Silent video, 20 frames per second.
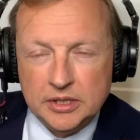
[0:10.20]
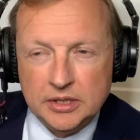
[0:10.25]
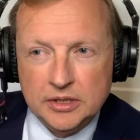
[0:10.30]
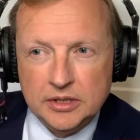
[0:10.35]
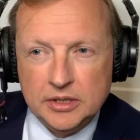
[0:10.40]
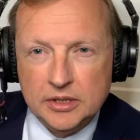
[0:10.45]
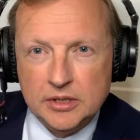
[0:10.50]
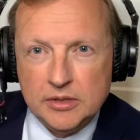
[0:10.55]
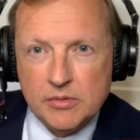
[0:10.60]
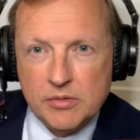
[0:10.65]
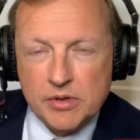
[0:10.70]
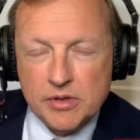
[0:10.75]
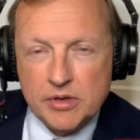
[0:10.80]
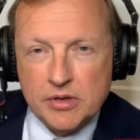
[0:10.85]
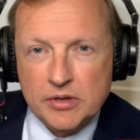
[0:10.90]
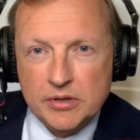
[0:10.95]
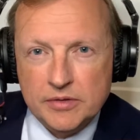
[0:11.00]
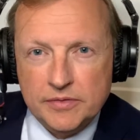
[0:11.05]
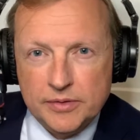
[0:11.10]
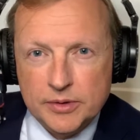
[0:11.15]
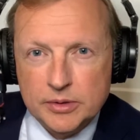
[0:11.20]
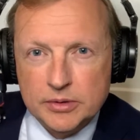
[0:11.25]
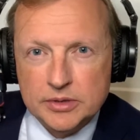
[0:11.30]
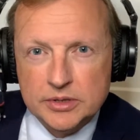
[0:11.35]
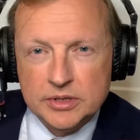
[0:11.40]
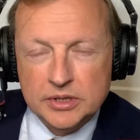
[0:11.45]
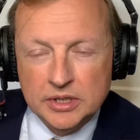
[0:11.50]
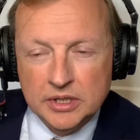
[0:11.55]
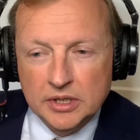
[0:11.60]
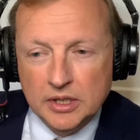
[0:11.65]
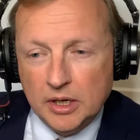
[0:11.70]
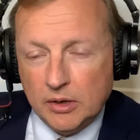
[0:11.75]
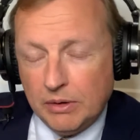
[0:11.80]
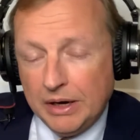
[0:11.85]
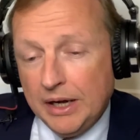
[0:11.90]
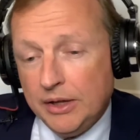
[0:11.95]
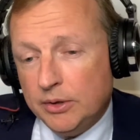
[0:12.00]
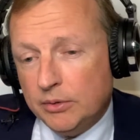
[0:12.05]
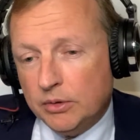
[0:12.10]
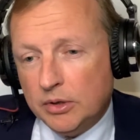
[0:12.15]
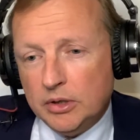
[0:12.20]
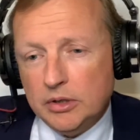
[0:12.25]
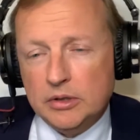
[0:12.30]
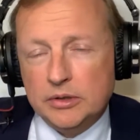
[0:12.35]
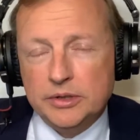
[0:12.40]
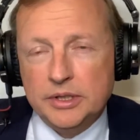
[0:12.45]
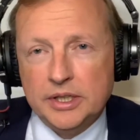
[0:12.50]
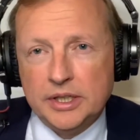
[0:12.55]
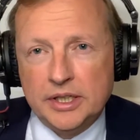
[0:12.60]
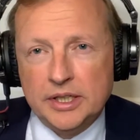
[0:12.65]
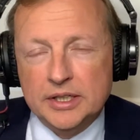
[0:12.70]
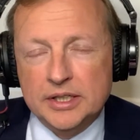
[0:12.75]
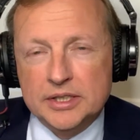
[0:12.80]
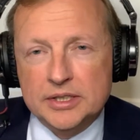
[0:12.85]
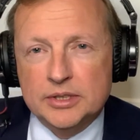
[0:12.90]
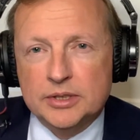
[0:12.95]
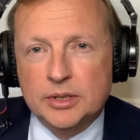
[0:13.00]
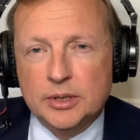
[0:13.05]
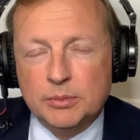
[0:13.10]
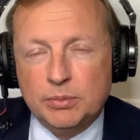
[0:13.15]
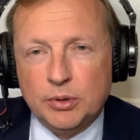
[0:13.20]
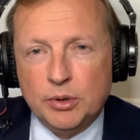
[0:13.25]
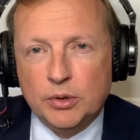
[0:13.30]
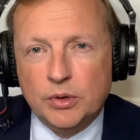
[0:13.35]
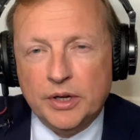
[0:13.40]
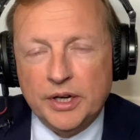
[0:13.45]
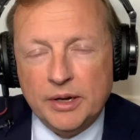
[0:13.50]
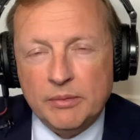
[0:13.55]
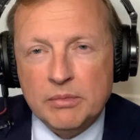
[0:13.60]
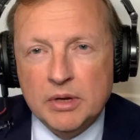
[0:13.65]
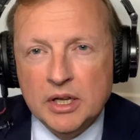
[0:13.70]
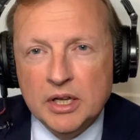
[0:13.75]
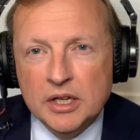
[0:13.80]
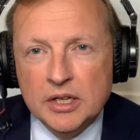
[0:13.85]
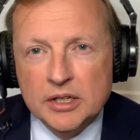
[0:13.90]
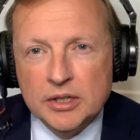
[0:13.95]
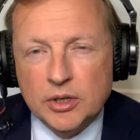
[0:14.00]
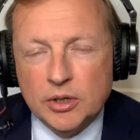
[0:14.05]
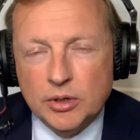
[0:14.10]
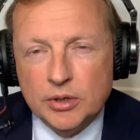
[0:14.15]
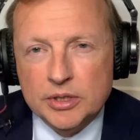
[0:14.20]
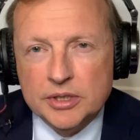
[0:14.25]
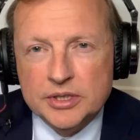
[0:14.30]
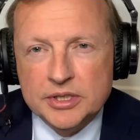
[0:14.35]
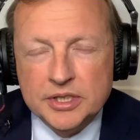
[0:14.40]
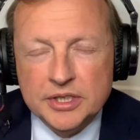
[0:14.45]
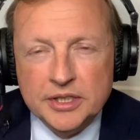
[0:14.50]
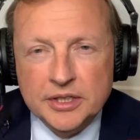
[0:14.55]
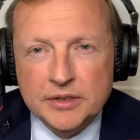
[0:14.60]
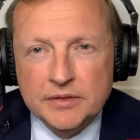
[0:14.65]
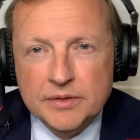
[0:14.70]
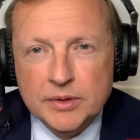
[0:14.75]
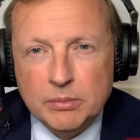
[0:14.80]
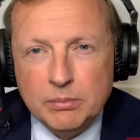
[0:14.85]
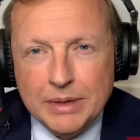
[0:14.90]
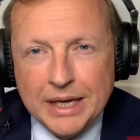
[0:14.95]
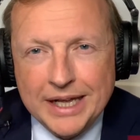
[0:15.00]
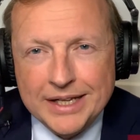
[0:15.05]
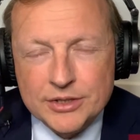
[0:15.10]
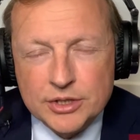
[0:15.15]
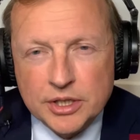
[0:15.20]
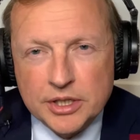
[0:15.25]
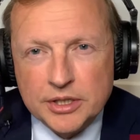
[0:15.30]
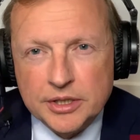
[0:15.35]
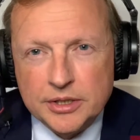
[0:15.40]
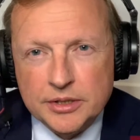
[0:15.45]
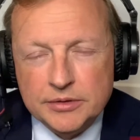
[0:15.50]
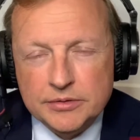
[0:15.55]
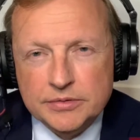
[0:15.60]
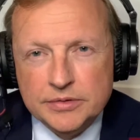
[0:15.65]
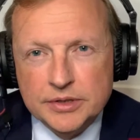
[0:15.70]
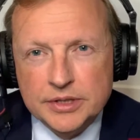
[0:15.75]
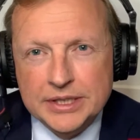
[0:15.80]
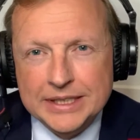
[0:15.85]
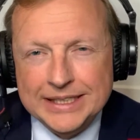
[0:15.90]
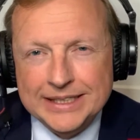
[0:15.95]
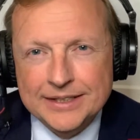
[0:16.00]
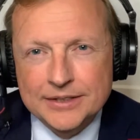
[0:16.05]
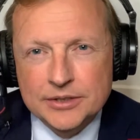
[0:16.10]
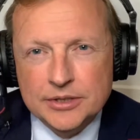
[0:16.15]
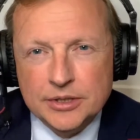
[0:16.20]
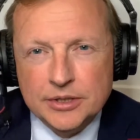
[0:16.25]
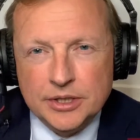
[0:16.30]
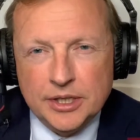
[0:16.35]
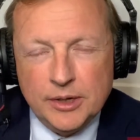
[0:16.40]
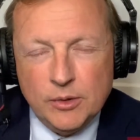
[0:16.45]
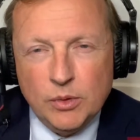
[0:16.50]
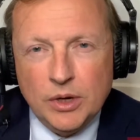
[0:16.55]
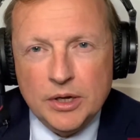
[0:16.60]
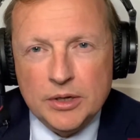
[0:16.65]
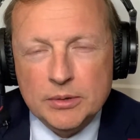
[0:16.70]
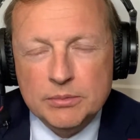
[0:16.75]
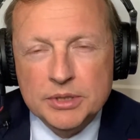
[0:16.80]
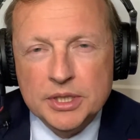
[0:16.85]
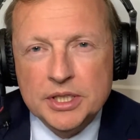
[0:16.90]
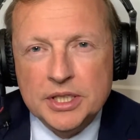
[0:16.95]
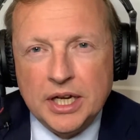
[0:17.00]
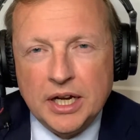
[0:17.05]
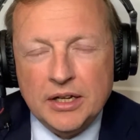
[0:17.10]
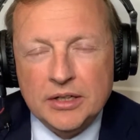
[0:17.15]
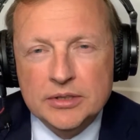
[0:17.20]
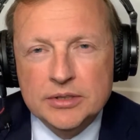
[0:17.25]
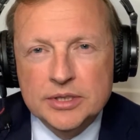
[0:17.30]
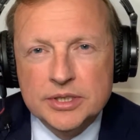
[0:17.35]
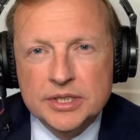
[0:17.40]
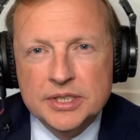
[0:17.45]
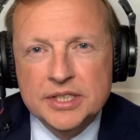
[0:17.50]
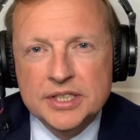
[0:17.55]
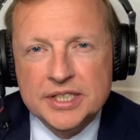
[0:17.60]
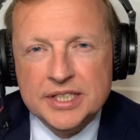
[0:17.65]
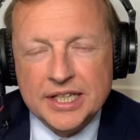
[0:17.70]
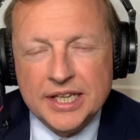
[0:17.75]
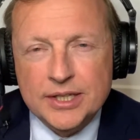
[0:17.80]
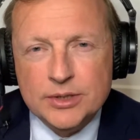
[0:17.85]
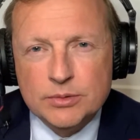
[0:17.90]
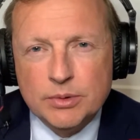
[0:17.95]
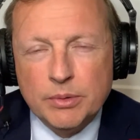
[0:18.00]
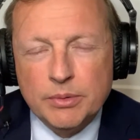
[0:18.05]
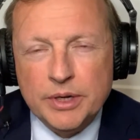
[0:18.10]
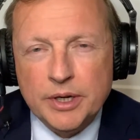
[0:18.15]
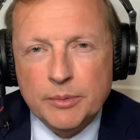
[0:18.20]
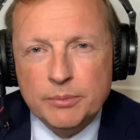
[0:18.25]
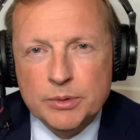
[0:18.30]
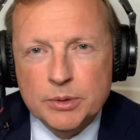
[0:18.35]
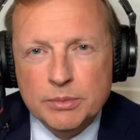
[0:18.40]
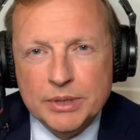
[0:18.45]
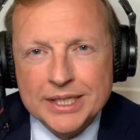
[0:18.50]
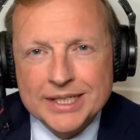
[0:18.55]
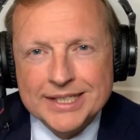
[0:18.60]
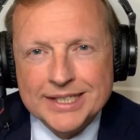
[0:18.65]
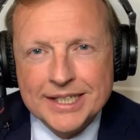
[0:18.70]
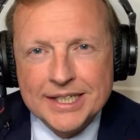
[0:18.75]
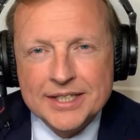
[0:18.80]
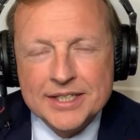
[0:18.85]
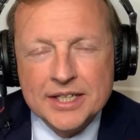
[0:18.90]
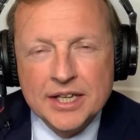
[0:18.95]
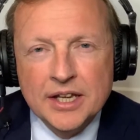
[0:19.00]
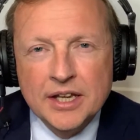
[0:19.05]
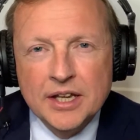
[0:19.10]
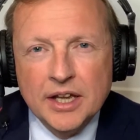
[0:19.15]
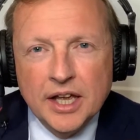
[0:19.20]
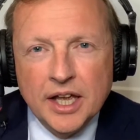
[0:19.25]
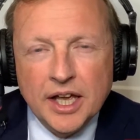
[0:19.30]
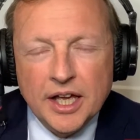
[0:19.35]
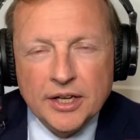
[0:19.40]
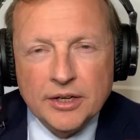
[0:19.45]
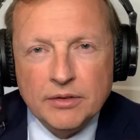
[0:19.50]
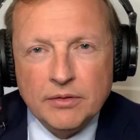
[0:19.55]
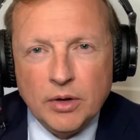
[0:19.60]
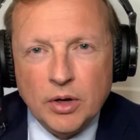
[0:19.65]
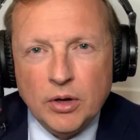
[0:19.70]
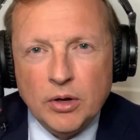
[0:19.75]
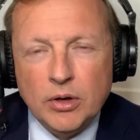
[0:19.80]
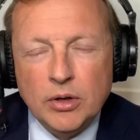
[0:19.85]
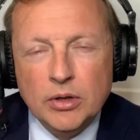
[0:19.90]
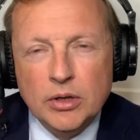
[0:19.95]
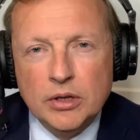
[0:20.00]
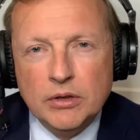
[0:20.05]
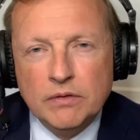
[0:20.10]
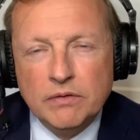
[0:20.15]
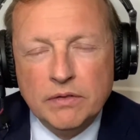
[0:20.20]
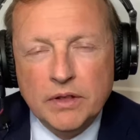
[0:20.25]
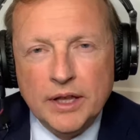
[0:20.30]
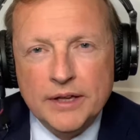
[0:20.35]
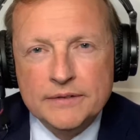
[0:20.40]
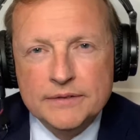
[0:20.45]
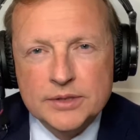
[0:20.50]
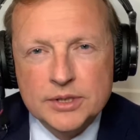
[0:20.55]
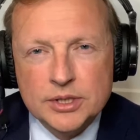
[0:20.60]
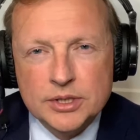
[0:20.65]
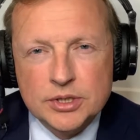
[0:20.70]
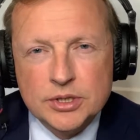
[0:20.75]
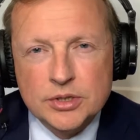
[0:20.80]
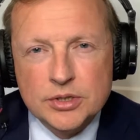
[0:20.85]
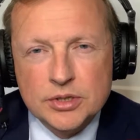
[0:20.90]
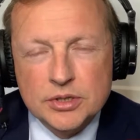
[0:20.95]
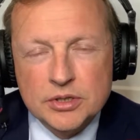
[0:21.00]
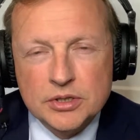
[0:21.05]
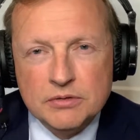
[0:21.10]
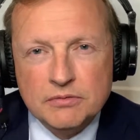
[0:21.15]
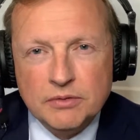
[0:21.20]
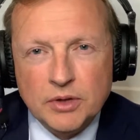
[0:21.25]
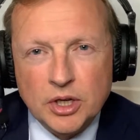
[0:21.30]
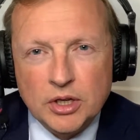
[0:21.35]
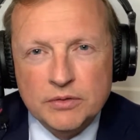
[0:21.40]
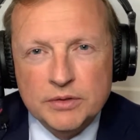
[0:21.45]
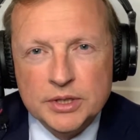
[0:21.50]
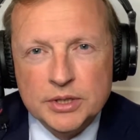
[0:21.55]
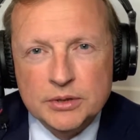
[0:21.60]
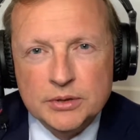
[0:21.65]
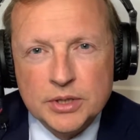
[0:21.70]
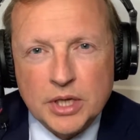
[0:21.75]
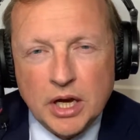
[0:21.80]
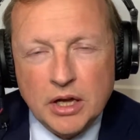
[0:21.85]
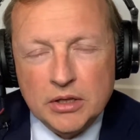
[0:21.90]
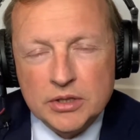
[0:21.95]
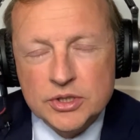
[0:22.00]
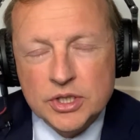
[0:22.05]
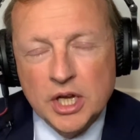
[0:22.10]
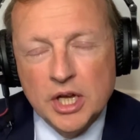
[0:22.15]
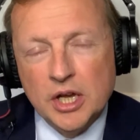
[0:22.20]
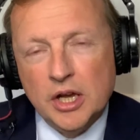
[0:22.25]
along with all the folks around the world that can listen to the program courtesy of the magic of the internet. Welcome to Dollars and Cents, where we help you make sense out of all of life's decisions involving your dollars.